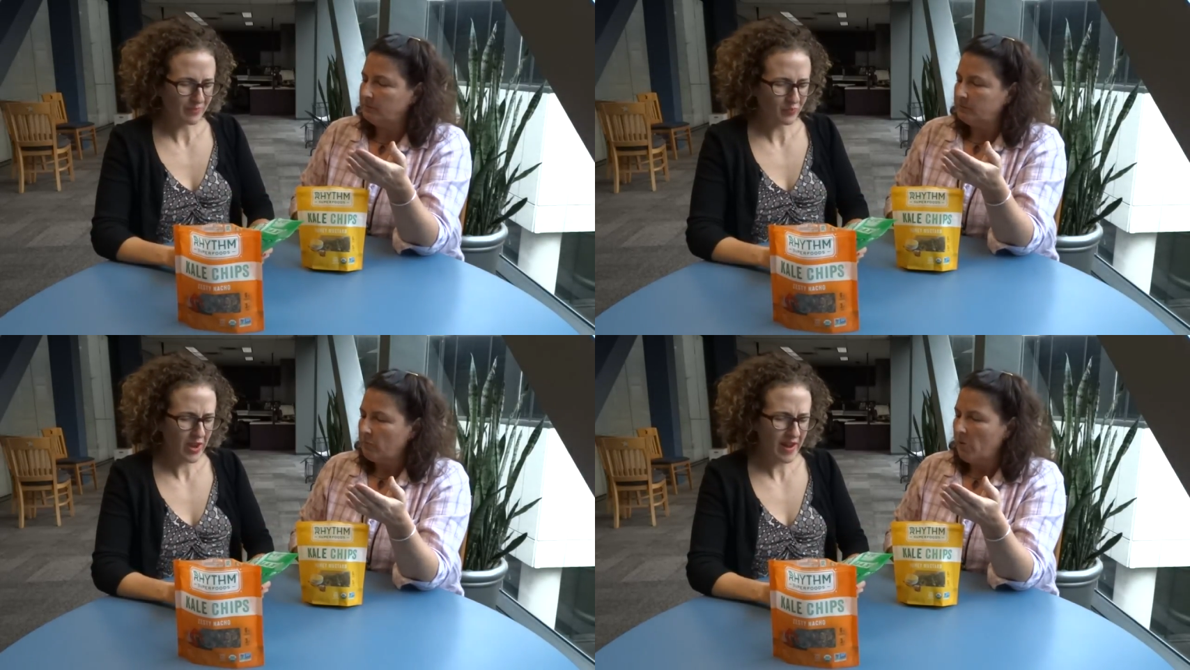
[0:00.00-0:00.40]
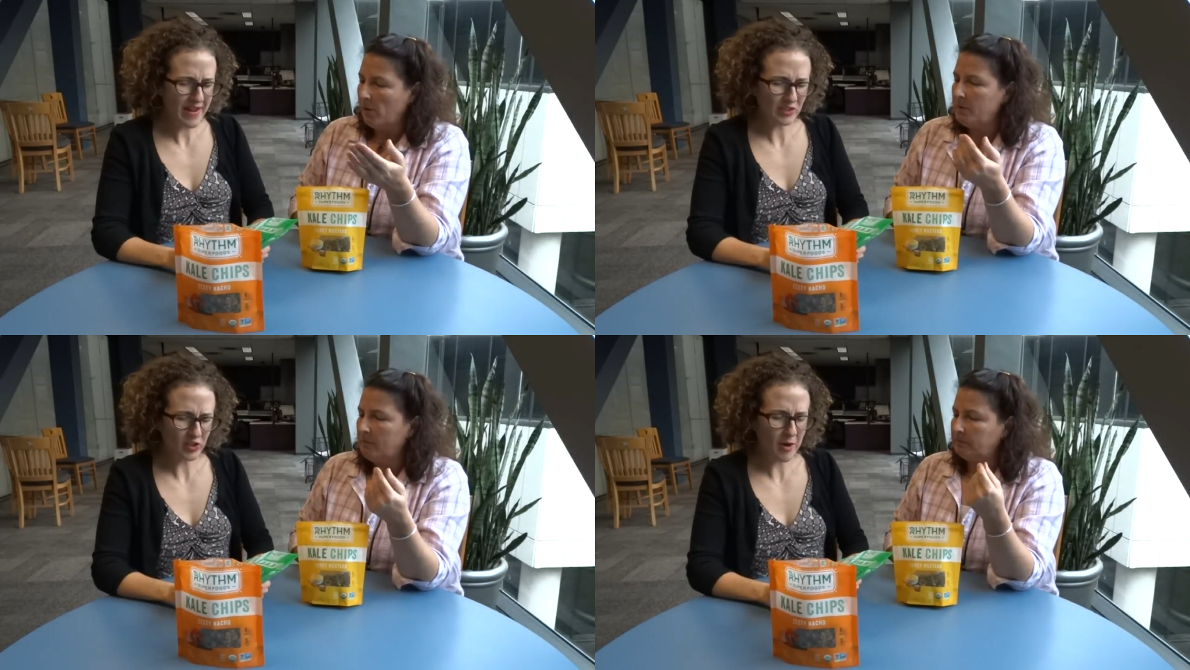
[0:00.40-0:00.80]

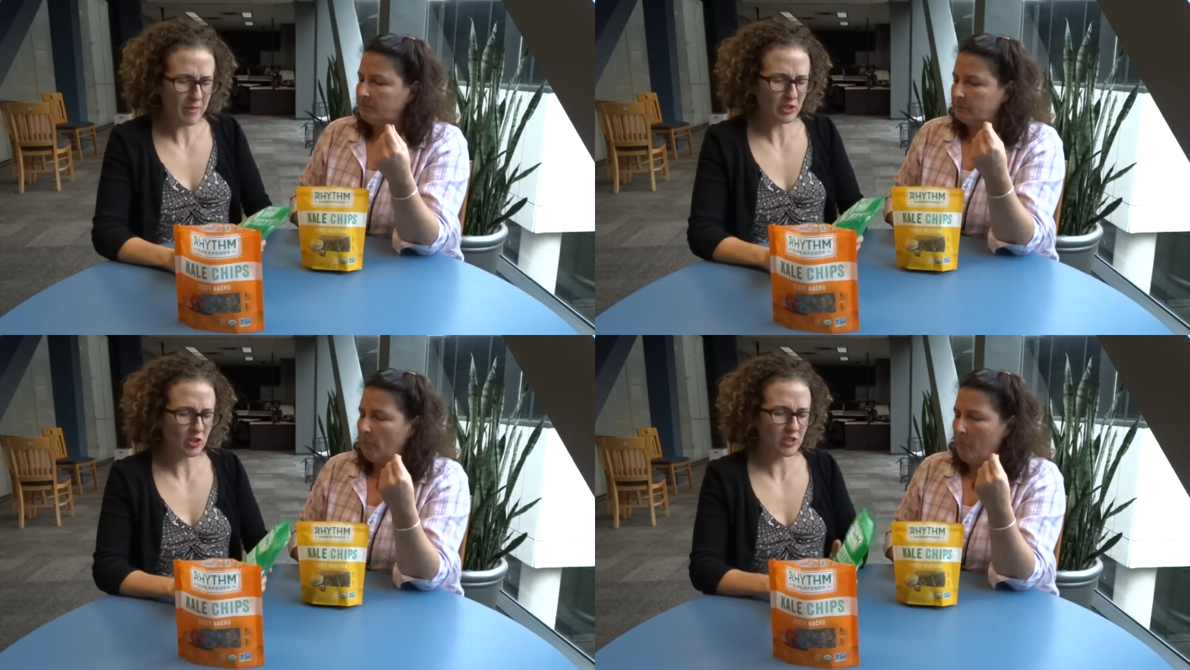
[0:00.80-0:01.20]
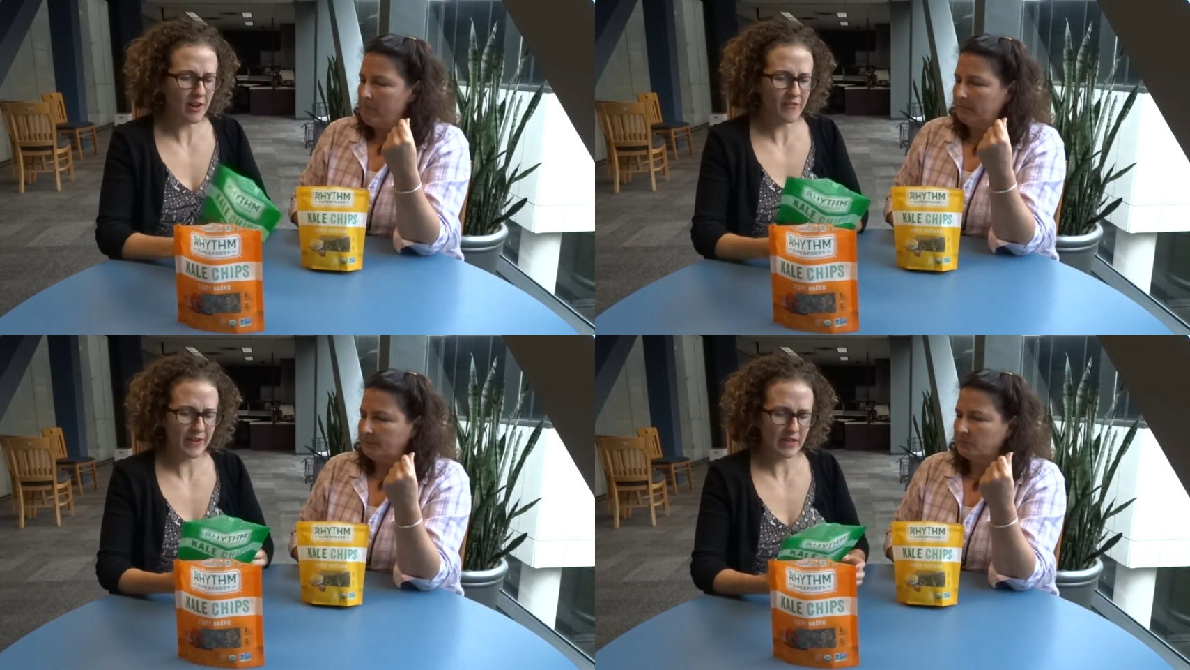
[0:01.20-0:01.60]
Speaker 1: Yeah, it's got a bunch of
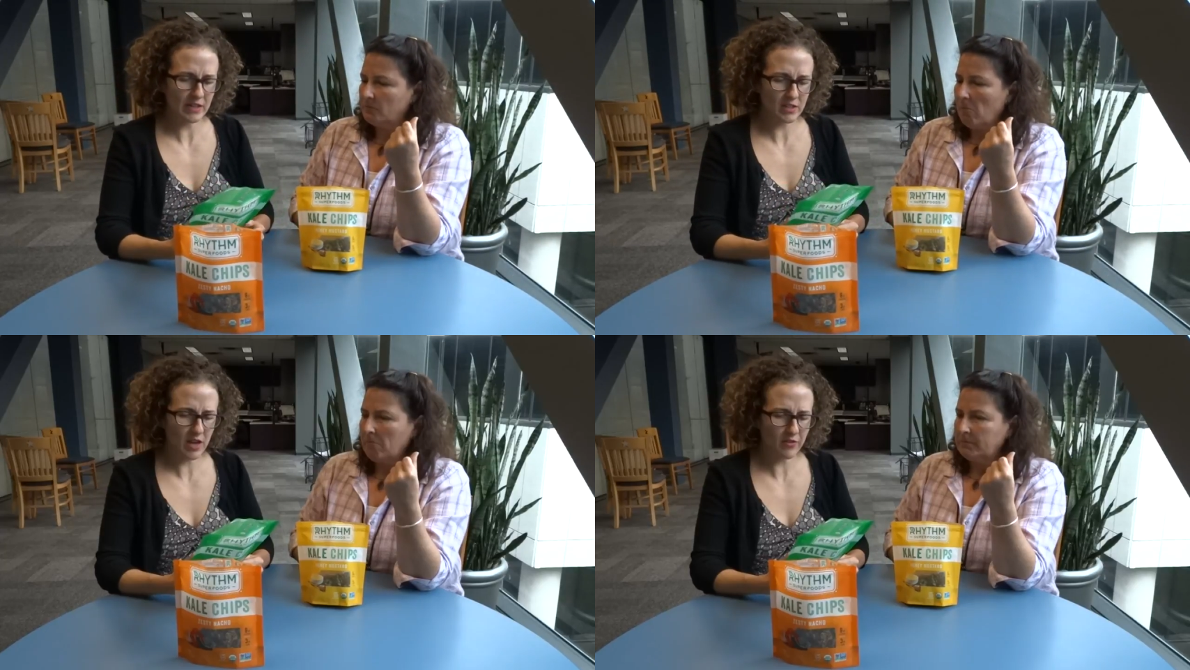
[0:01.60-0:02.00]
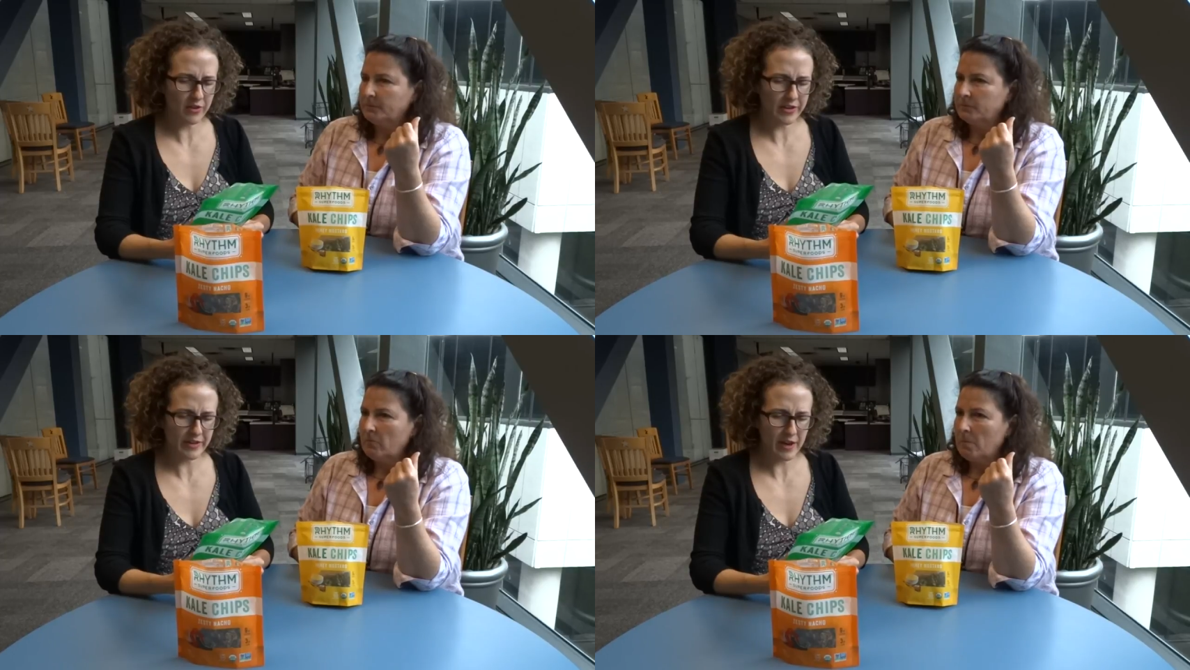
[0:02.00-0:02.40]
stuff in it. It's
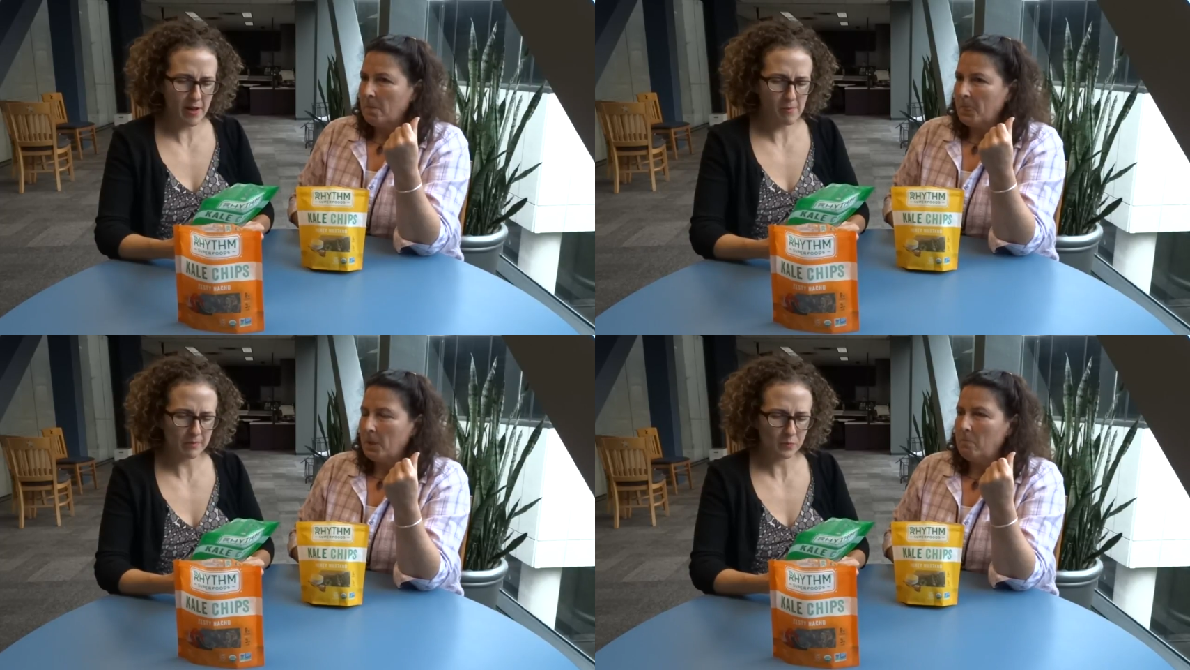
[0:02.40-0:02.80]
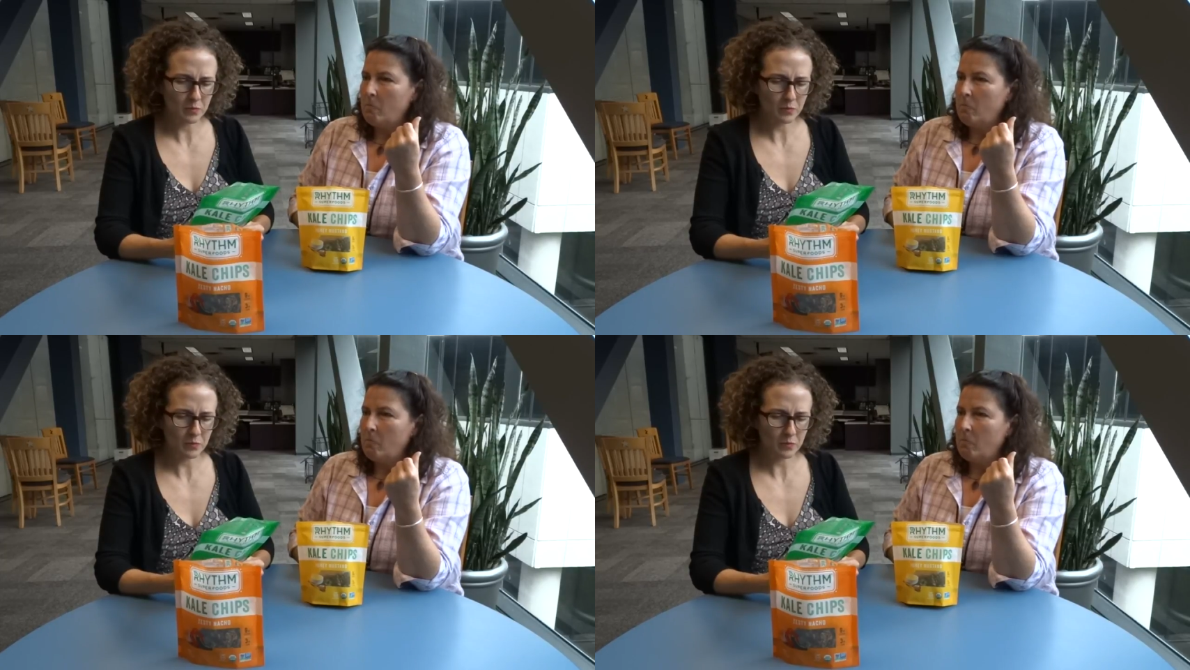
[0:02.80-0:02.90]
covered in um,